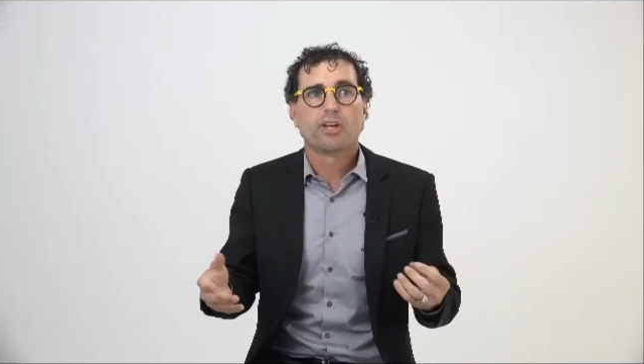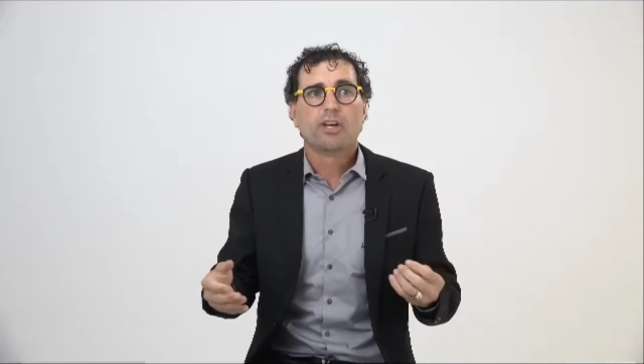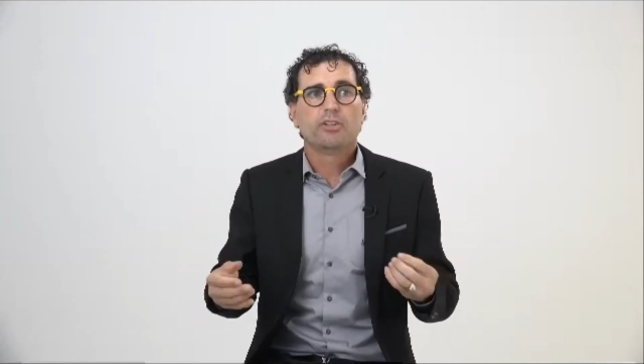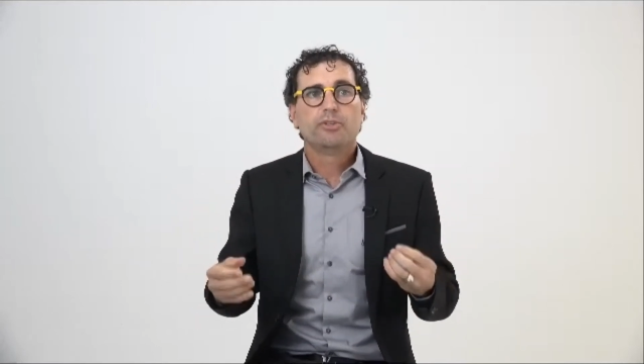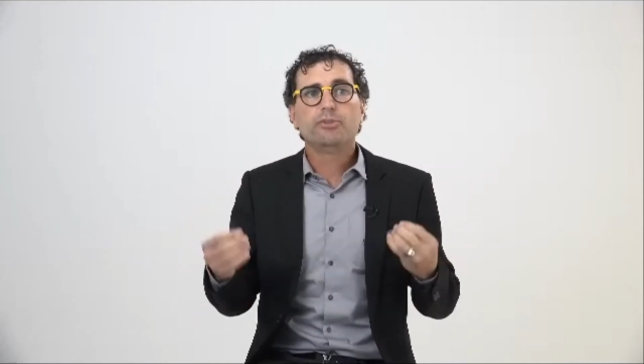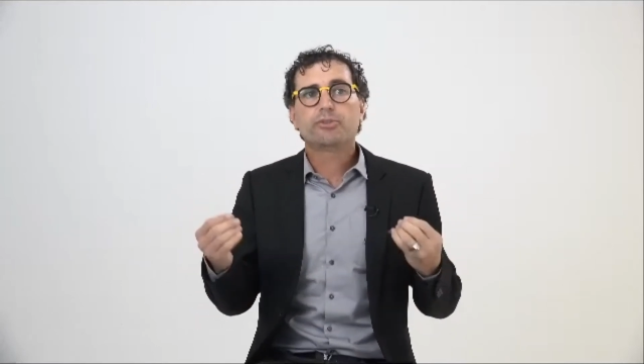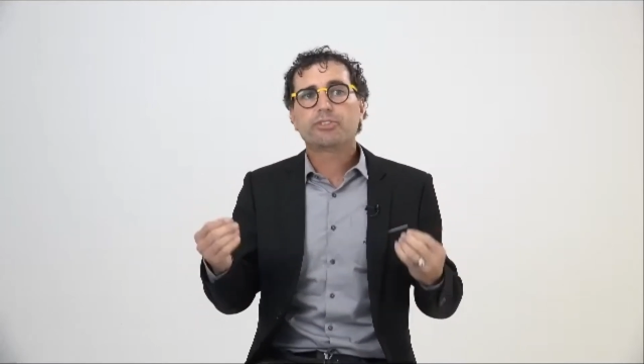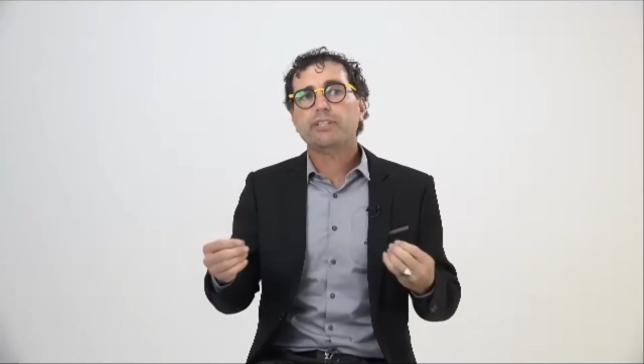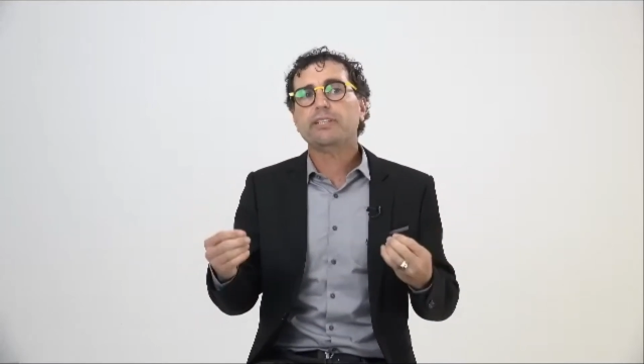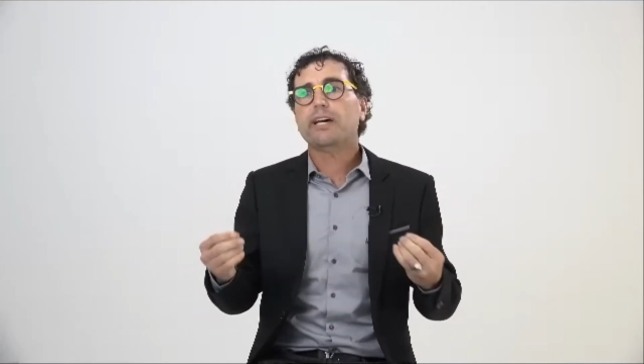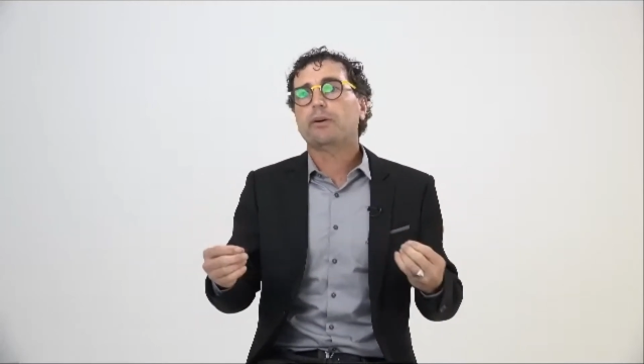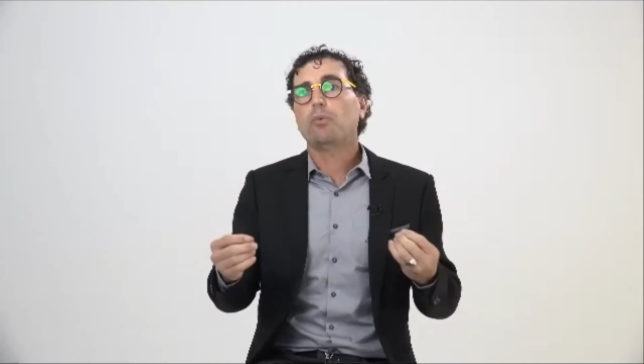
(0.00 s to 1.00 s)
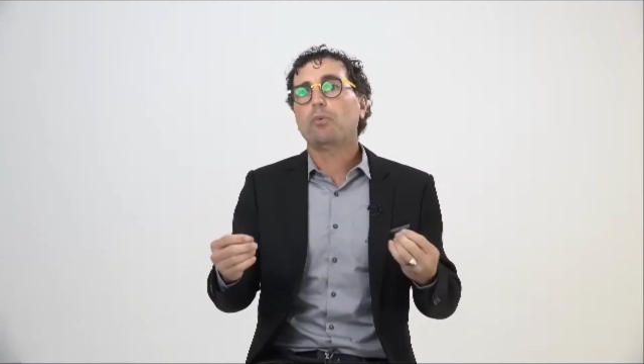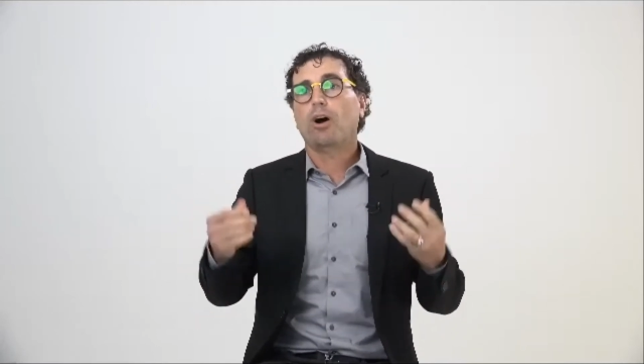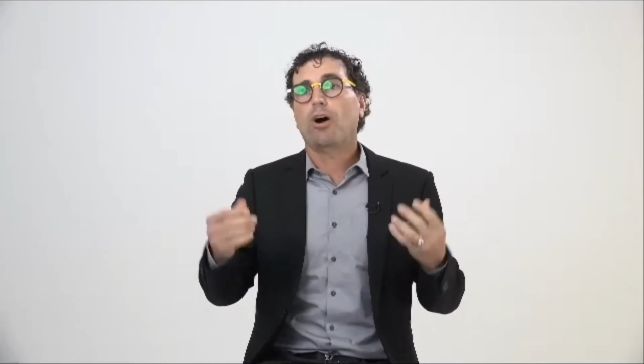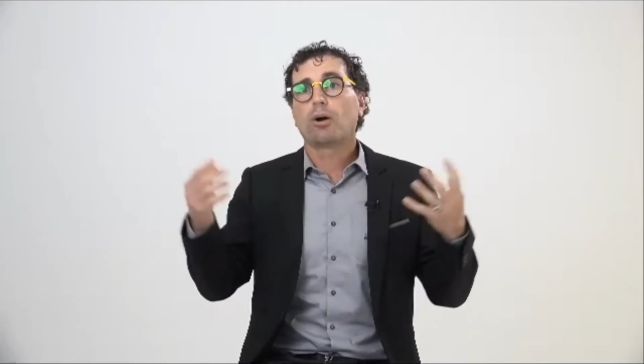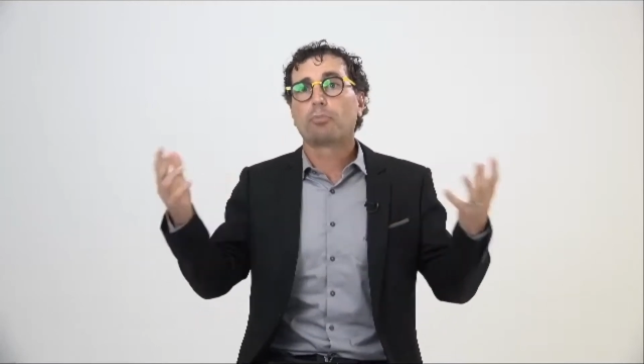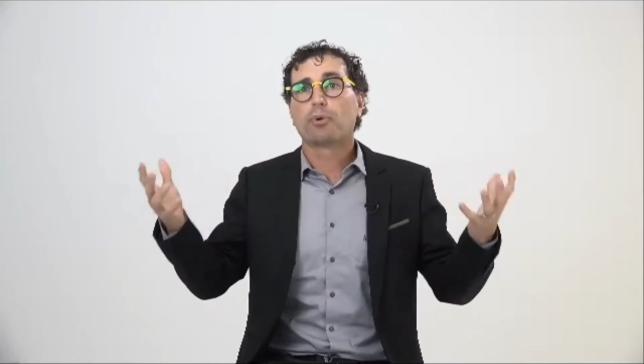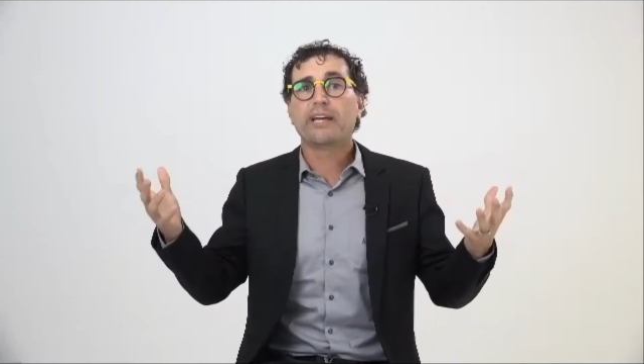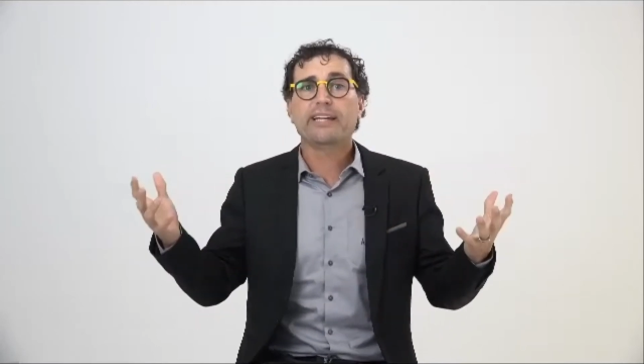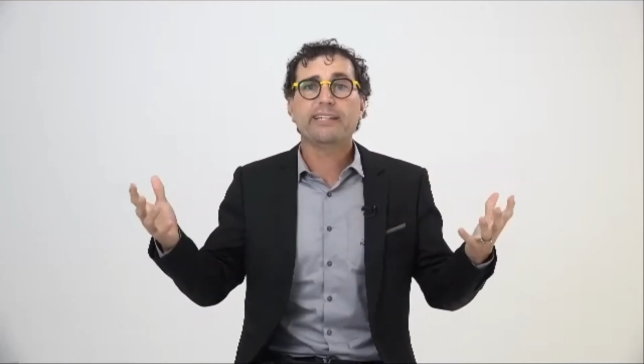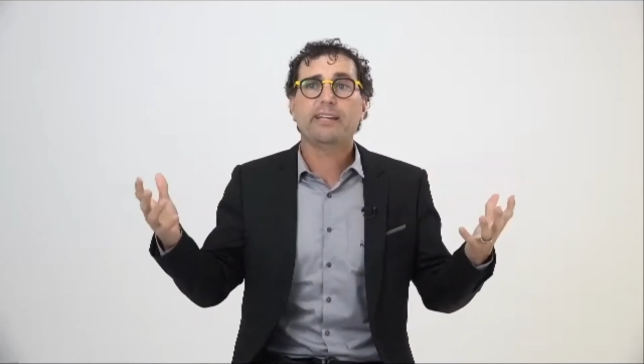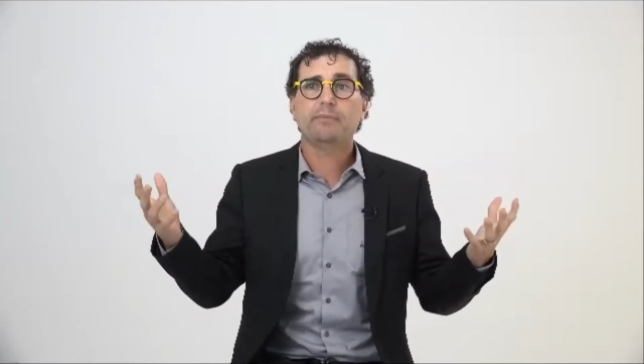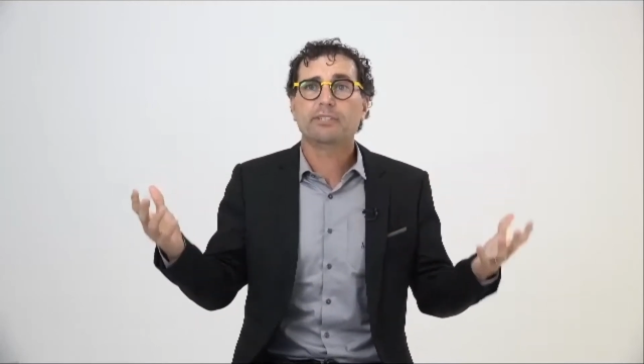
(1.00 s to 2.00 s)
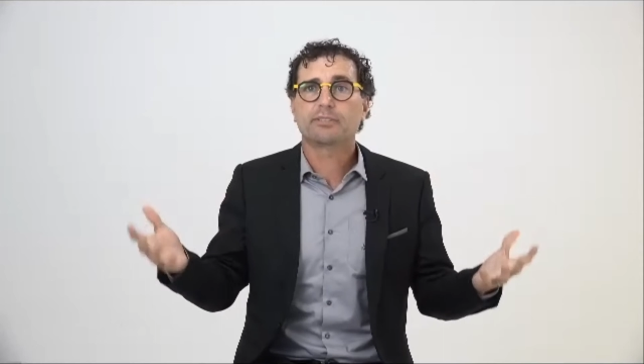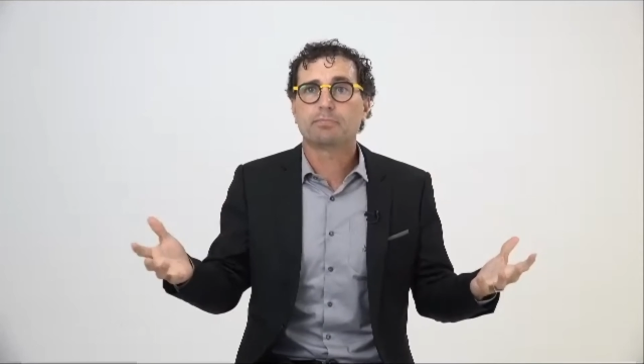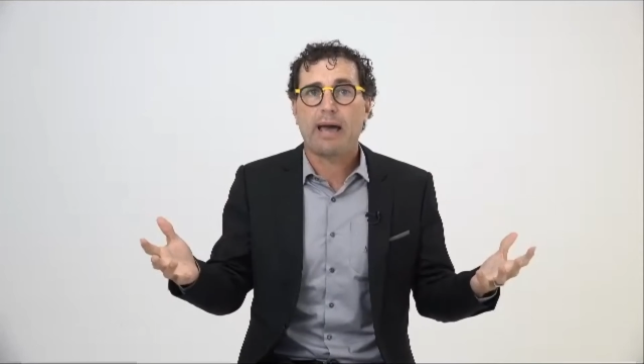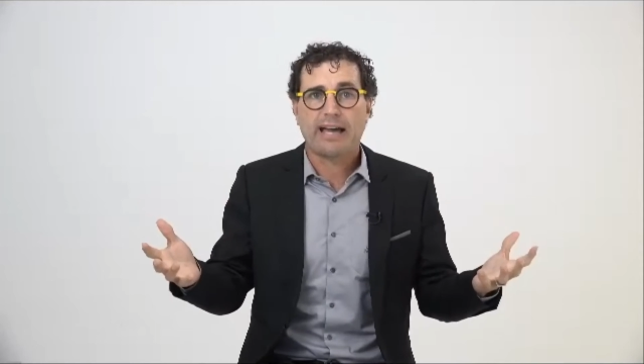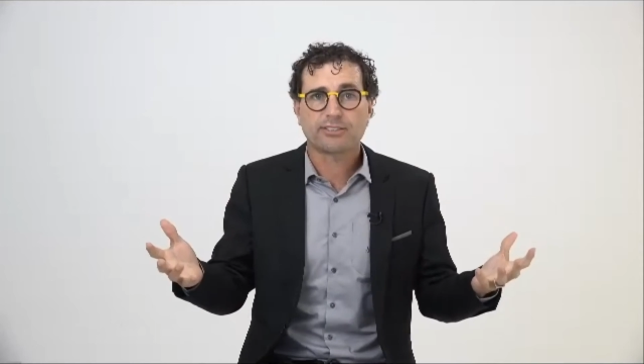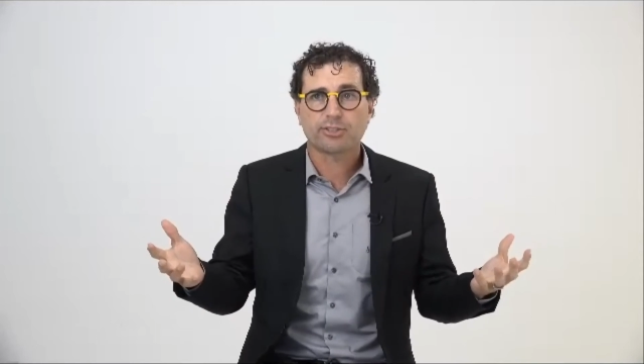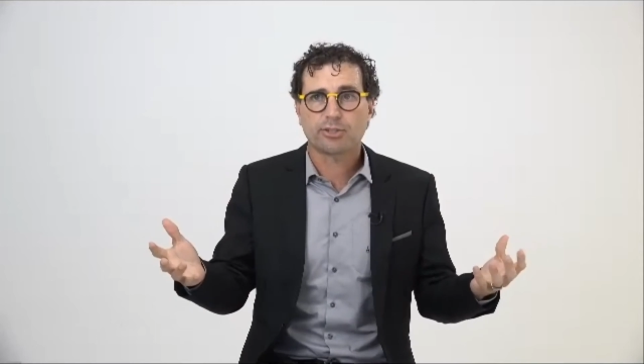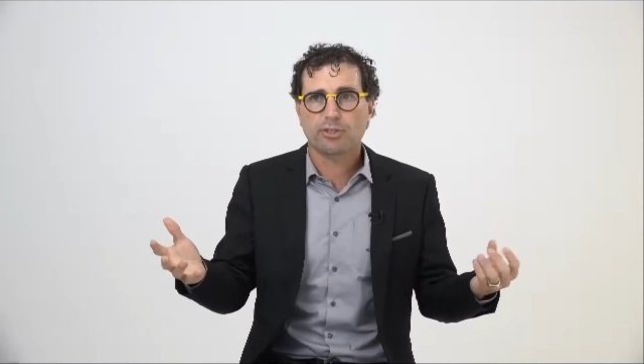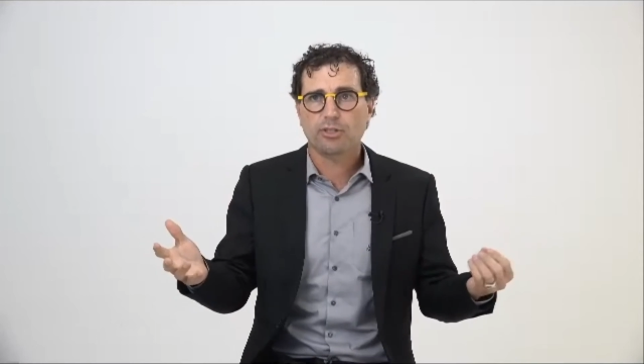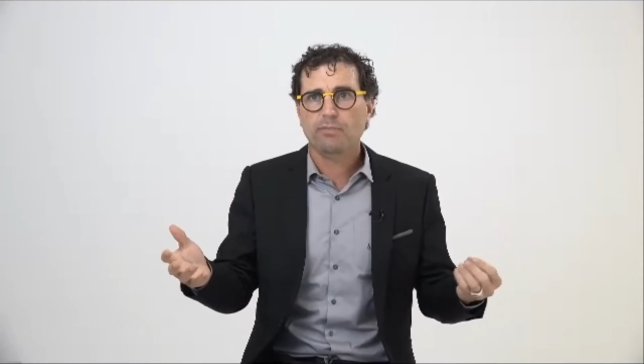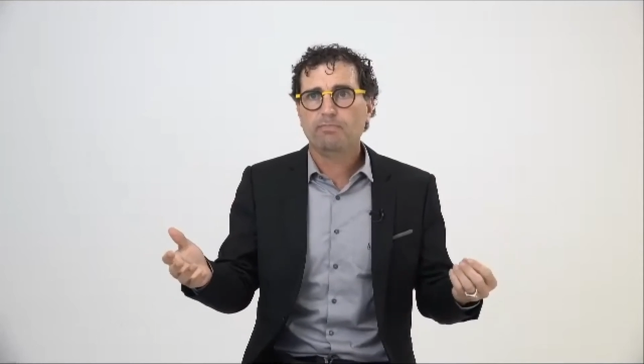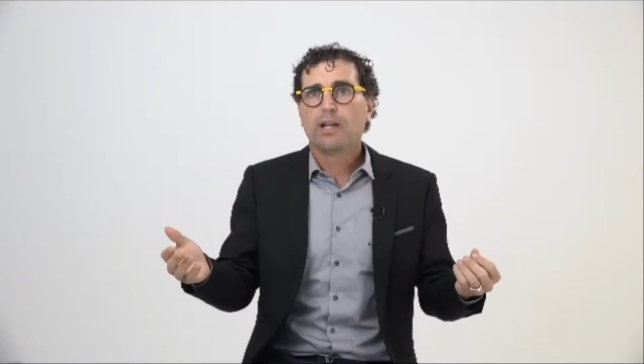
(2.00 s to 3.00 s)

You see that our brand name is Magical.